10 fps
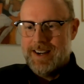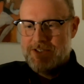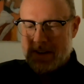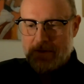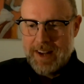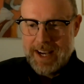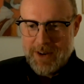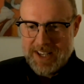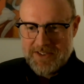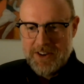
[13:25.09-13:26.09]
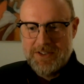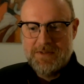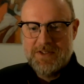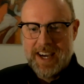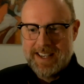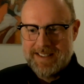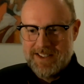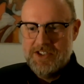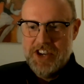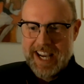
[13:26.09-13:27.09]
a Chick Fil A restaurant of size
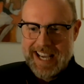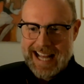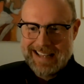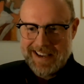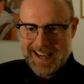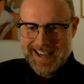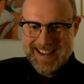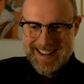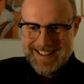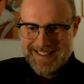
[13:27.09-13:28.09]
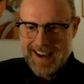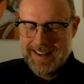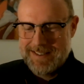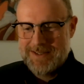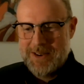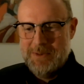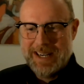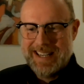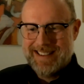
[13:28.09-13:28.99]
gigantic, and it's got so many